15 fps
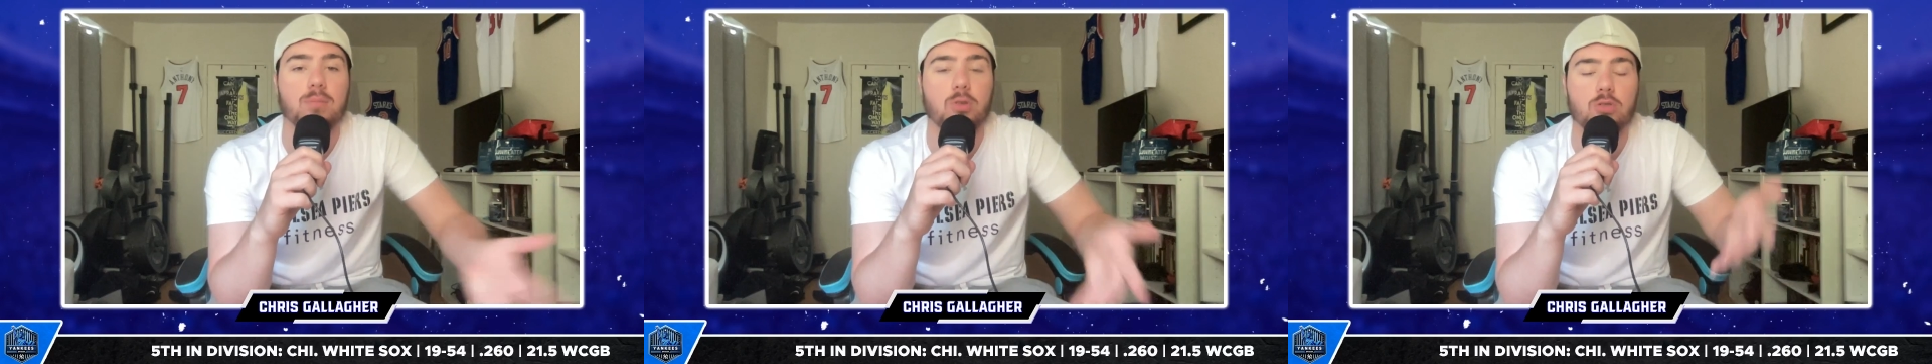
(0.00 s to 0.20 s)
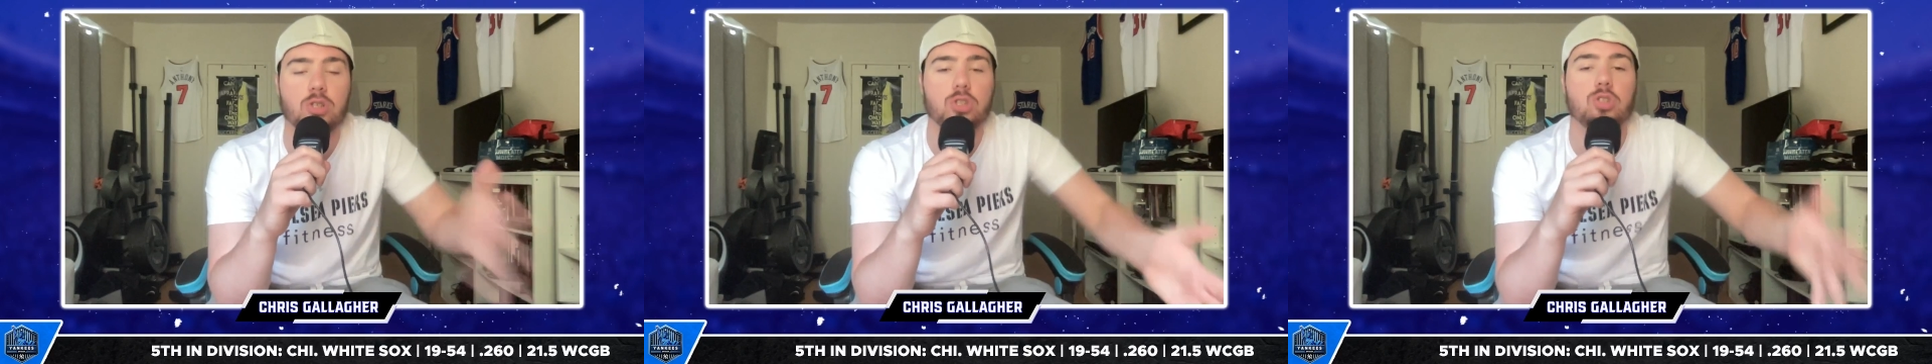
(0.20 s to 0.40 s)

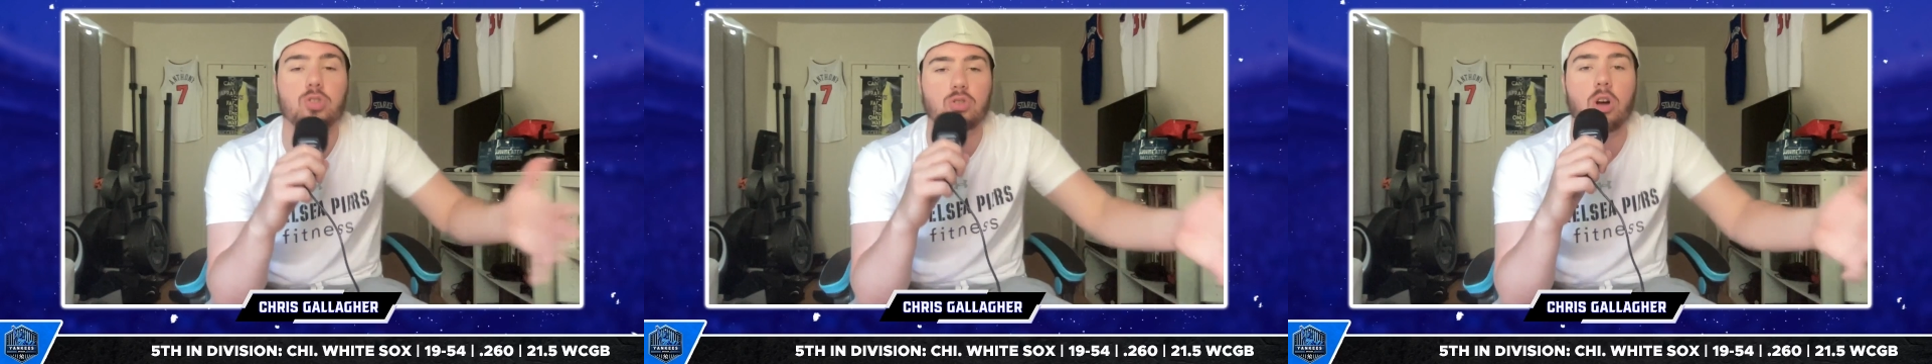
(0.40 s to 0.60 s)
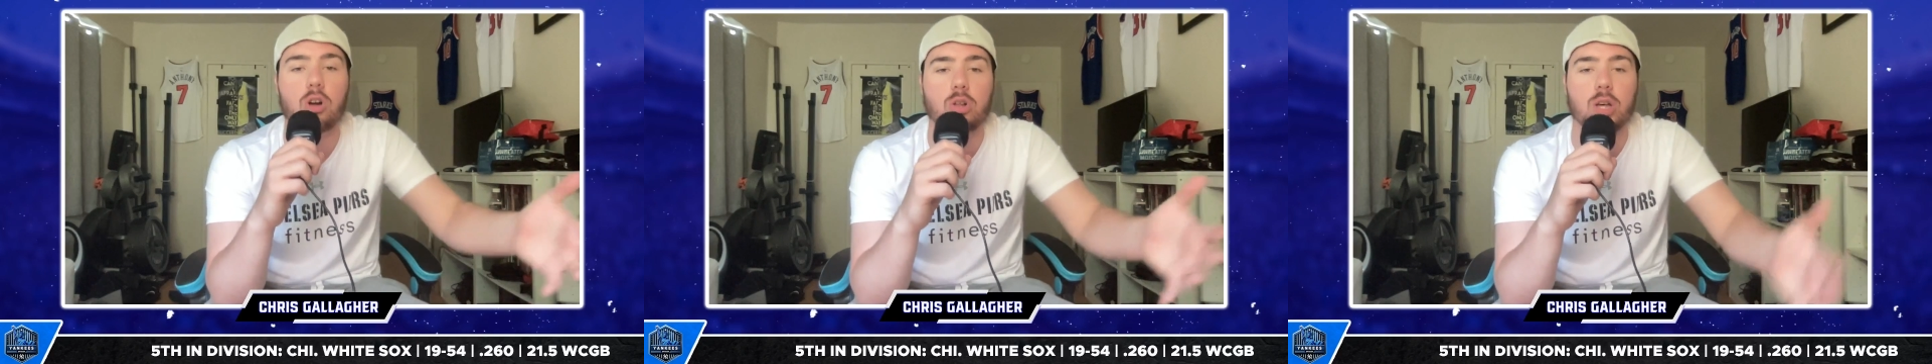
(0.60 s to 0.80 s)
They're just
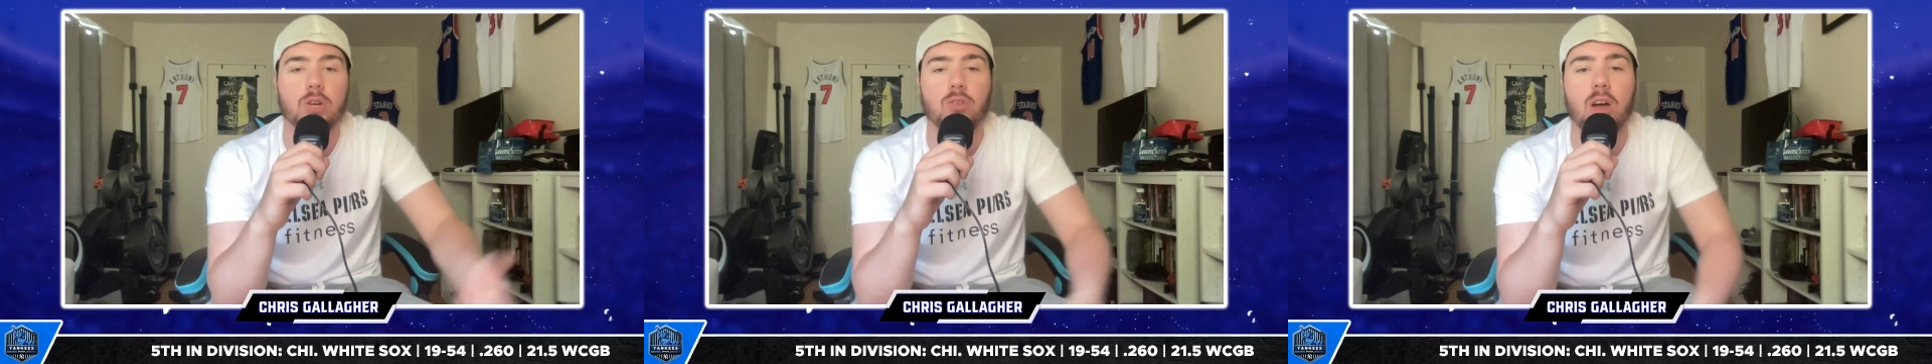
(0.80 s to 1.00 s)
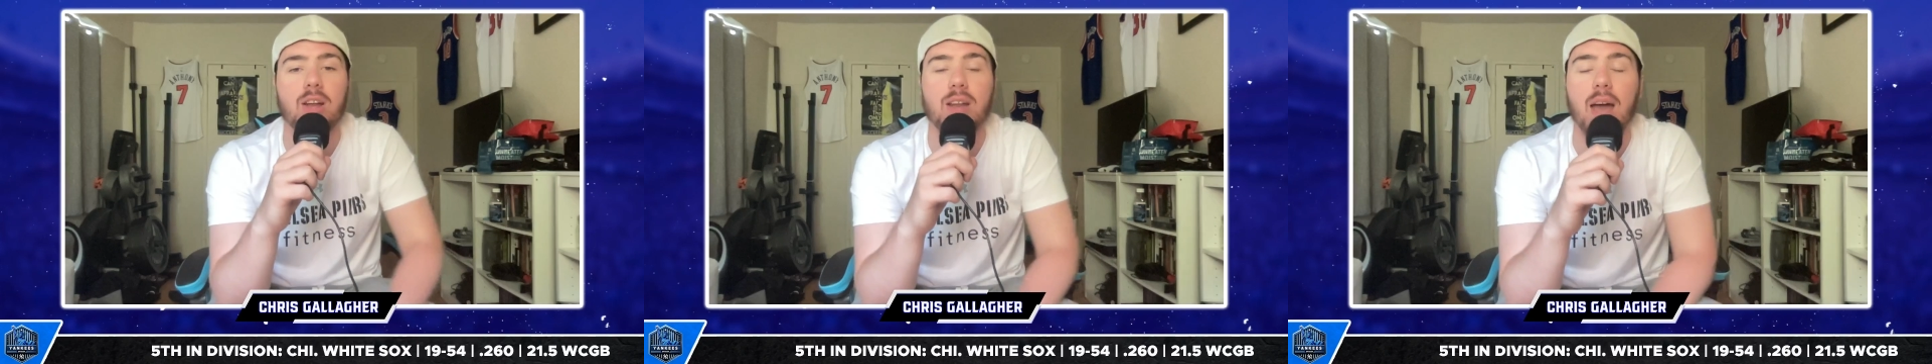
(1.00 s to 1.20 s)
struggling
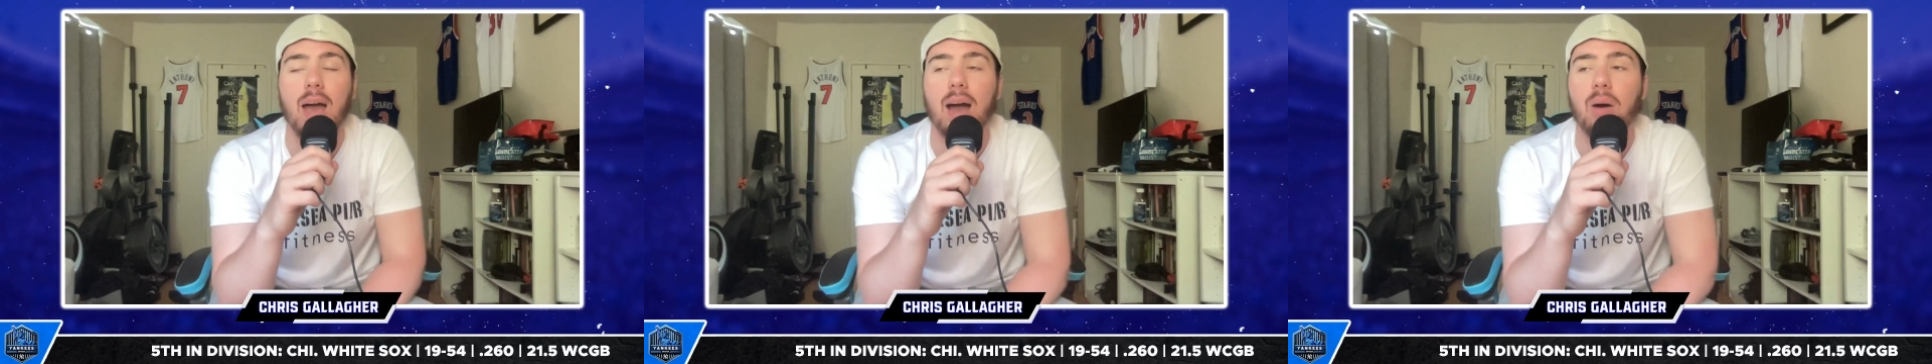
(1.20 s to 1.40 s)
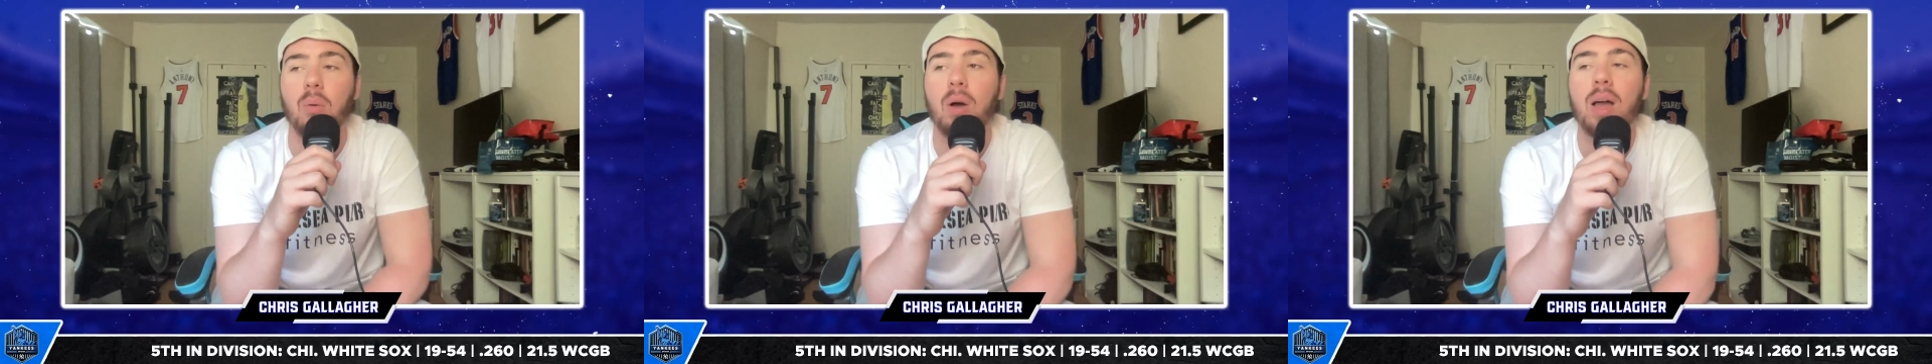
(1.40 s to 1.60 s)
right
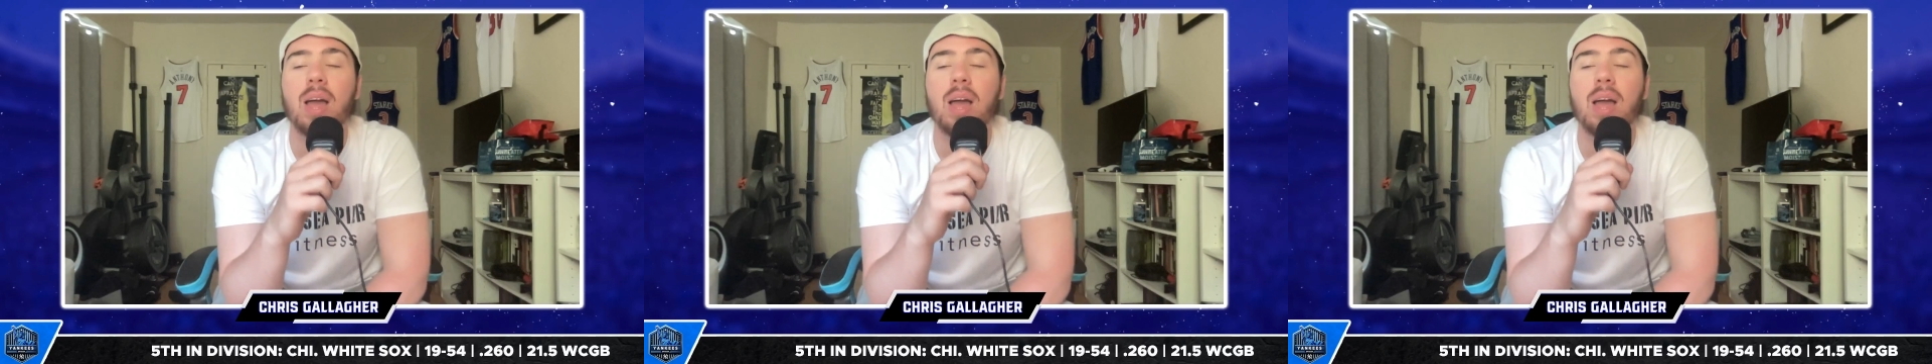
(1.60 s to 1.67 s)
now.